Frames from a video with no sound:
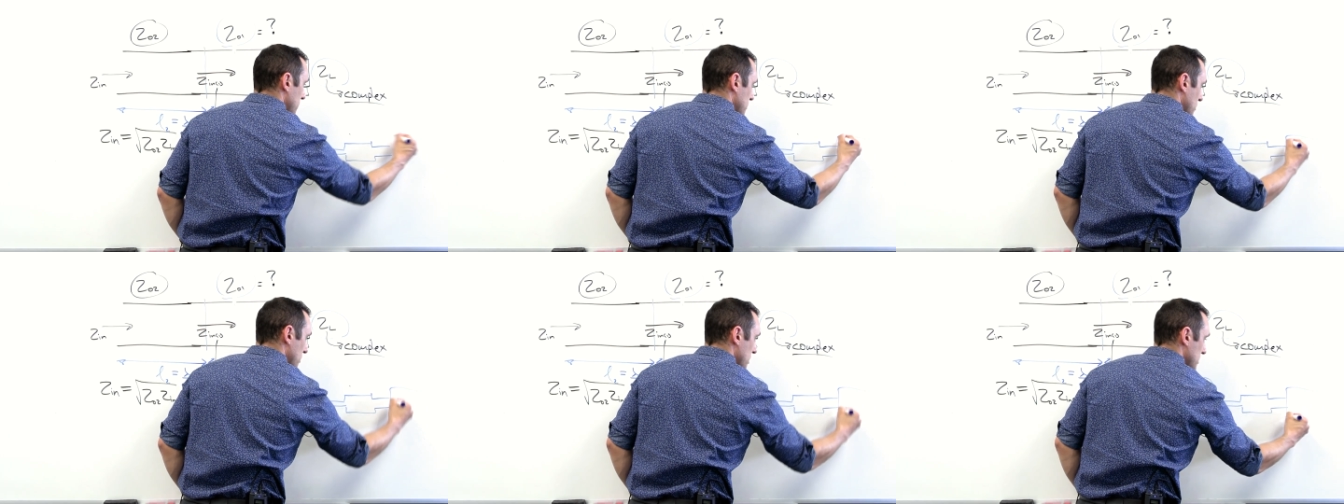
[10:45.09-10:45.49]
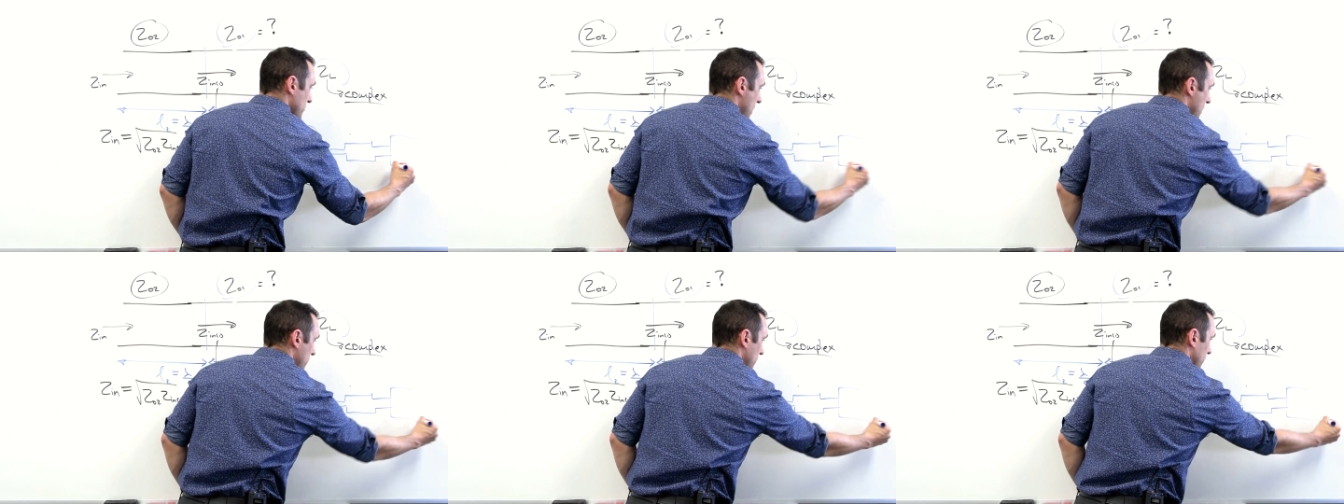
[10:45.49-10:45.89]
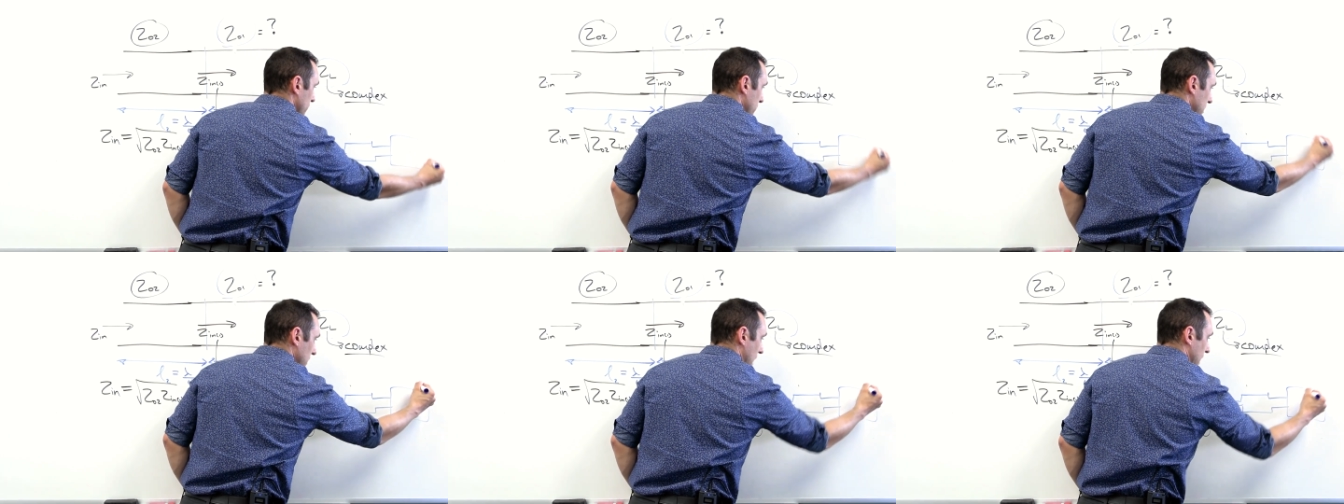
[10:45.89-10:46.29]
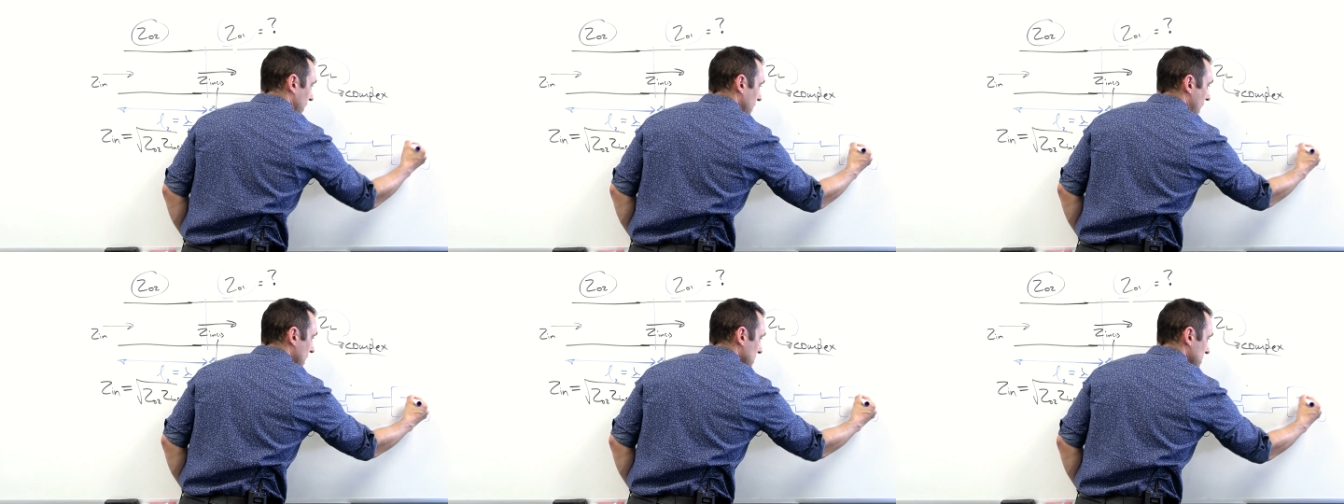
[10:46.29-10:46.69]
So this may be
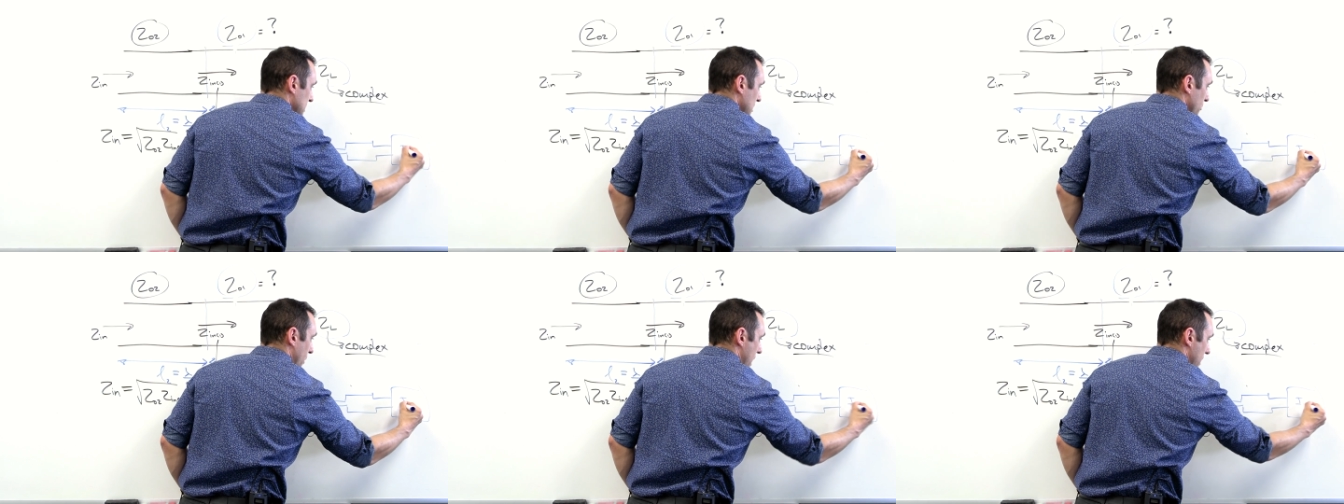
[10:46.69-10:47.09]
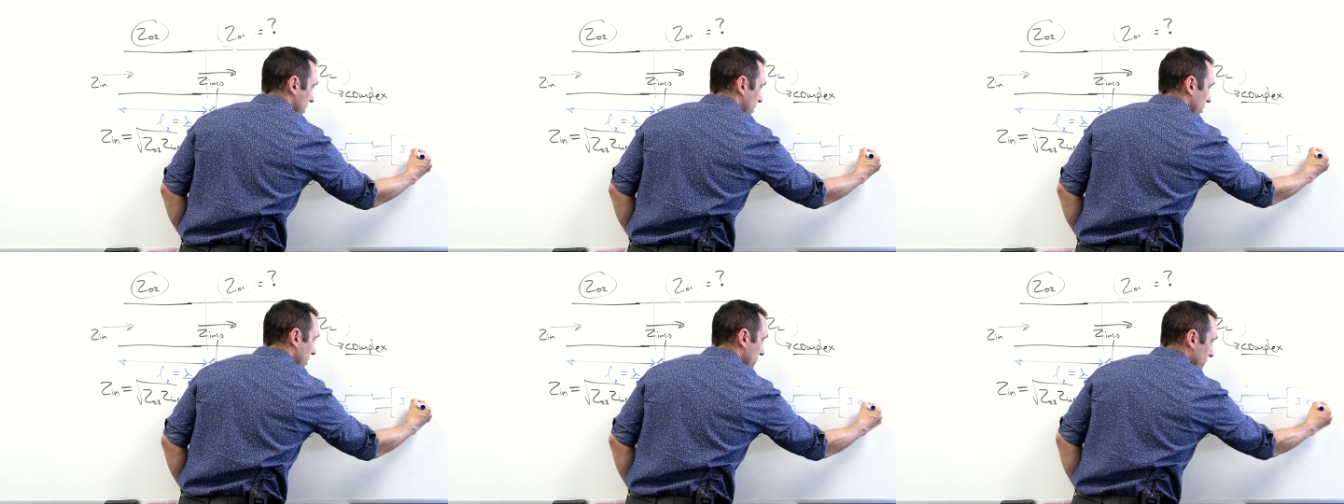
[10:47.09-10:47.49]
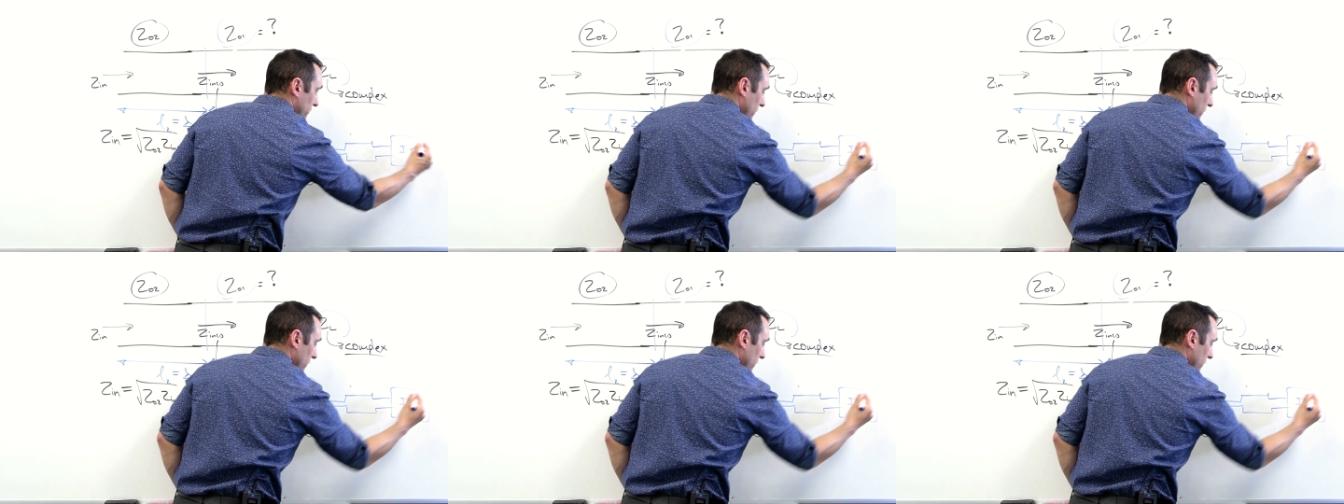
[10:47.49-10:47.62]
like an IC right here.